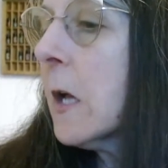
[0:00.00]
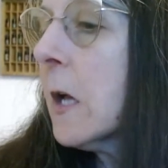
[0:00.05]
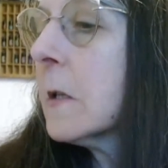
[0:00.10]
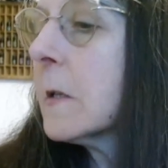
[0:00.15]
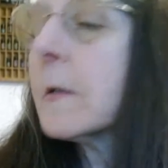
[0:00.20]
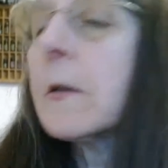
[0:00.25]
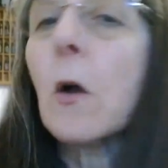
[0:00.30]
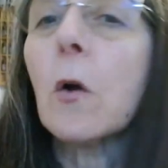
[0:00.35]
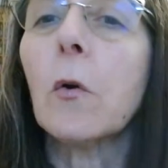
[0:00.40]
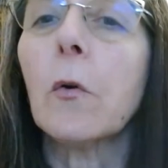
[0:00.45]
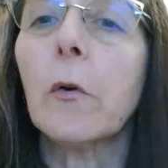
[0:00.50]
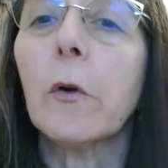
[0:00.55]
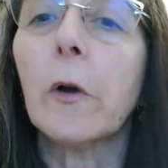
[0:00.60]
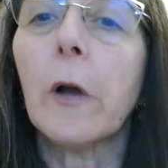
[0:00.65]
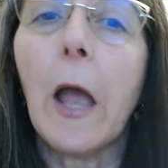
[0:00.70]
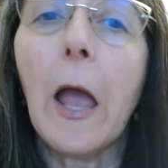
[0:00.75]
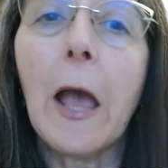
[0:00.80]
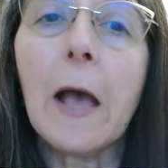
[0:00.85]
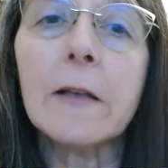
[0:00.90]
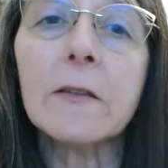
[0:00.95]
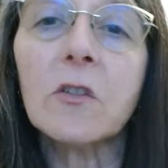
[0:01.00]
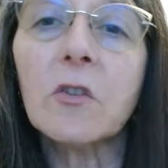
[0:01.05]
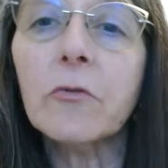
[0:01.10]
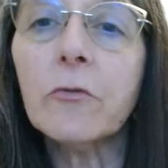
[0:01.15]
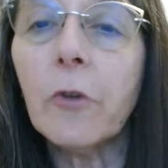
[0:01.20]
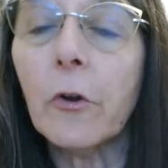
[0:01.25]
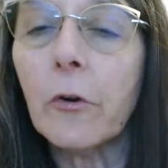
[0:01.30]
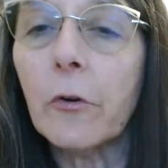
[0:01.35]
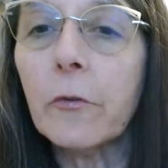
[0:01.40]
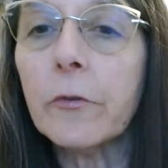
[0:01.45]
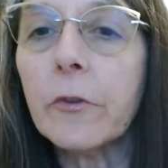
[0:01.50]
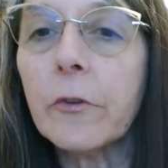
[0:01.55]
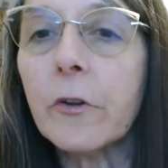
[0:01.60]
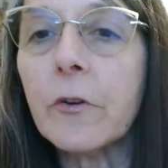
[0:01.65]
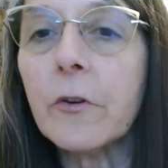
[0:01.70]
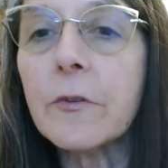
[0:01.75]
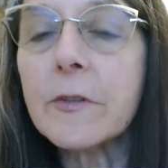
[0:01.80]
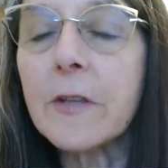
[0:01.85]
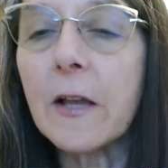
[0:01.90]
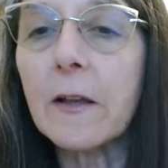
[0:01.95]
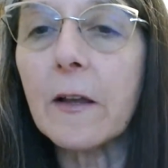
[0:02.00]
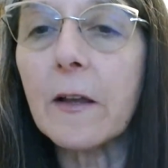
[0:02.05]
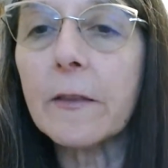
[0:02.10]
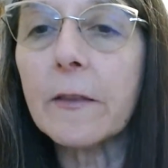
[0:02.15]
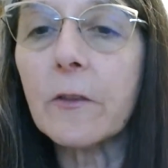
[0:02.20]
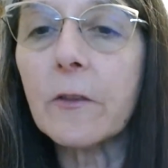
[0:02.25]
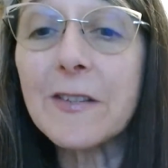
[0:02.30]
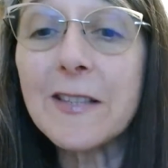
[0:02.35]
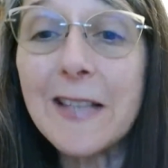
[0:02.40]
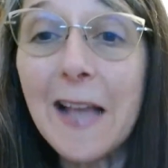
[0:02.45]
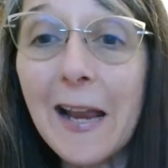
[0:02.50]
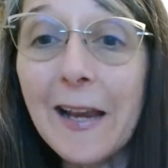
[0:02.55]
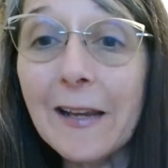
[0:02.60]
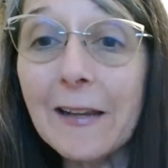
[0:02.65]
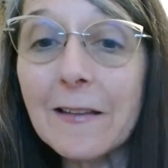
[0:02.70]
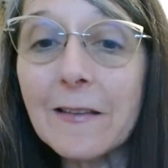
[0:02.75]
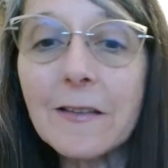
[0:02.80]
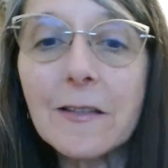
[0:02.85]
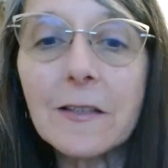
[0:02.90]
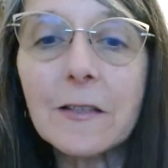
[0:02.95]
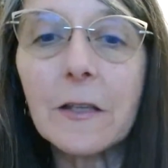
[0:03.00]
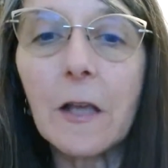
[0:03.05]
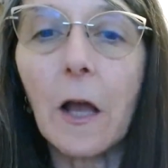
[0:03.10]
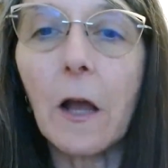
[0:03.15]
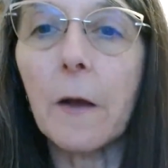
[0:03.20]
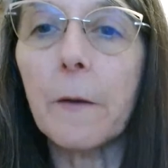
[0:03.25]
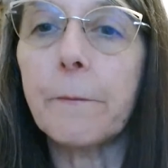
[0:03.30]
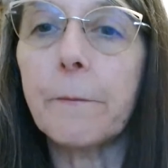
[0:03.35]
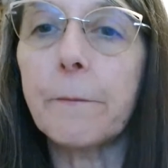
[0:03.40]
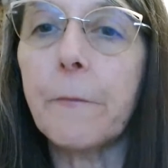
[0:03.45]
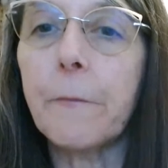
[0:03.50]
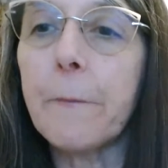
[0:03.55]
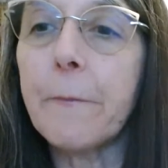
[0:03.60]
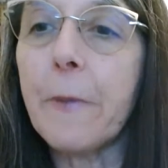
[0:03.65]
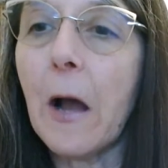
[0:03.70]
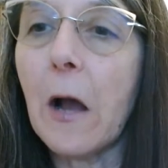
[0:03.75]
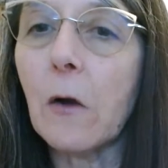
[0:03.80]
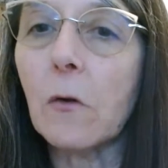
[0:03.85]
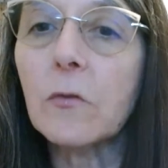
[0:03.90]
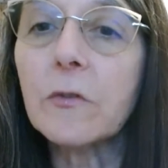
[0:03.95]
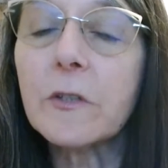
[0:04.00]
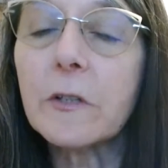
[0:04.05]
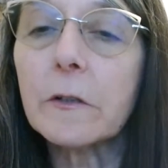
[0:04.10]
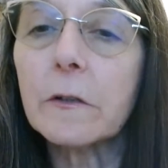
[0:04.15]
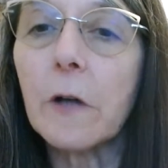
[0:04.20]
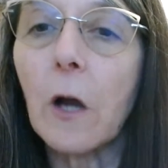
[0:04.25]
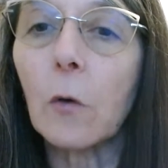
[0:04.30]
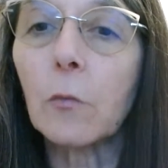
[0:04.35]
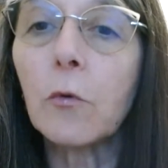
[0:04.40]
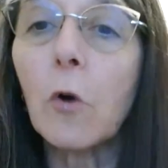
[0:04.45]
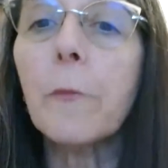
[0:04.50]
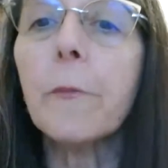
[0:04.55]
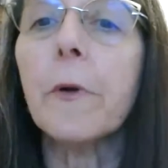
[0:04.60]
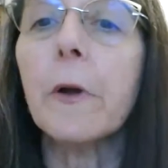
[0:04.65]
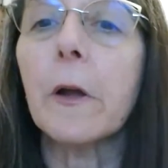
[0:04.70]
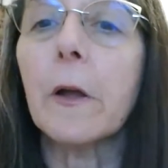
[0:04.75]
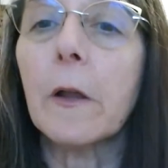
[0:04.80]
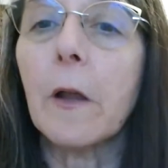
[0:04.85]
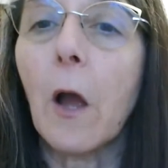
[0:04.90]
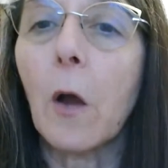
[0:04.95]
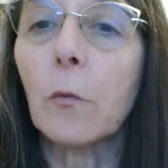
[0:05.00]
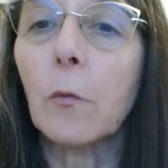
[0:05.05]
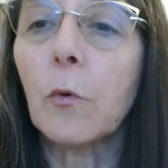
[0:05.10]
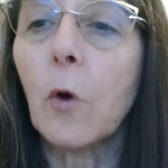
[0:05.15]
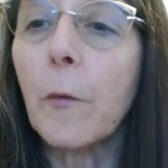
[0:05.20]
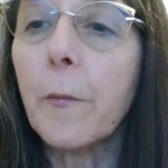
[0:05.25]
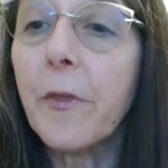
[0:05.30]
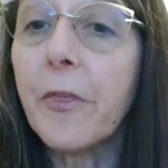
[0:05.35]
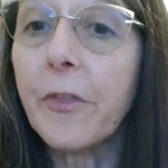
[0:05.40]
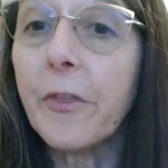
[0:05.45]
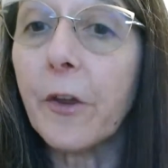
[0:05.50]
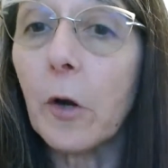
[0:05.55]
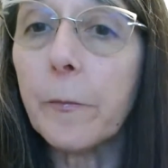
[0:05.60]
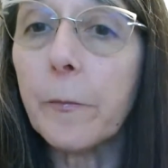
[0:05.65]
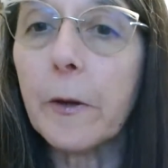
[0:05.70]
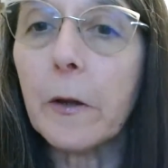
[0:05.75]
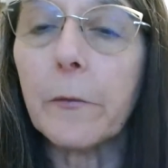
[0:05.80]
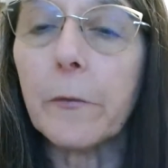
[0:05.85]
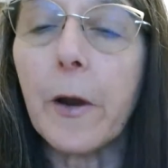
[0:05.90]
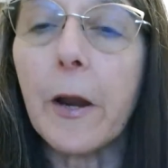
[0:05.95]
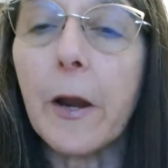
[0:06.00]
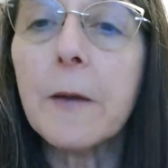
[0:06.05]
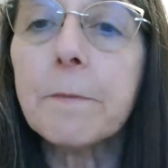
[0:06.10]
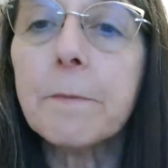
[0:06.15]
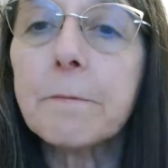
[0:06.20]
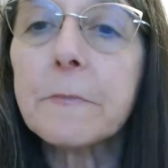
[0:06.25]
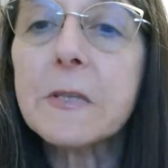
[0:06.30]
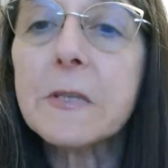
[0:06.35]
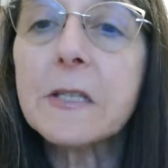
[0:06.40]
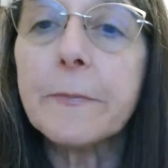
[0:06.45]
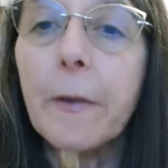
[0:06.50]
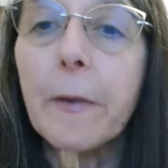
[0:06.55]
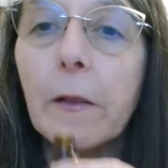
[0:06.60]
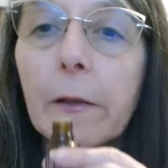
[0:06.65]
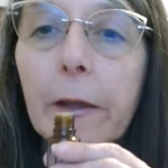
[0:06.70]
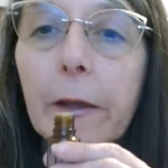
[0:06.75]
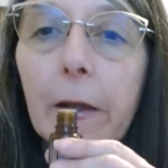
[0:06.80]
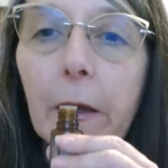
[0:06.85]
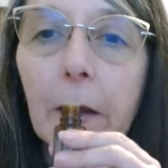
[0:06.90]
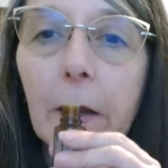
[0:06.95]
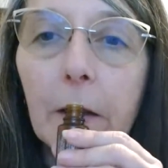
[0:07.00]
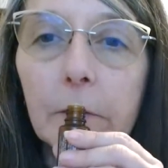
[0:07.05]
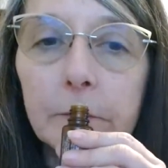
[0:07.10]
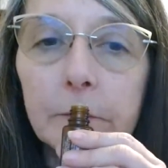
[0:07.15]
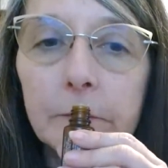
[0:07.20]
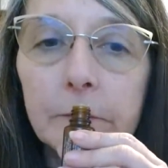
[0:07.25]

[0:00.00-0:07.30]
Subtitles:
So, as you know, there's science about aromatherapy, right? Smelling it in.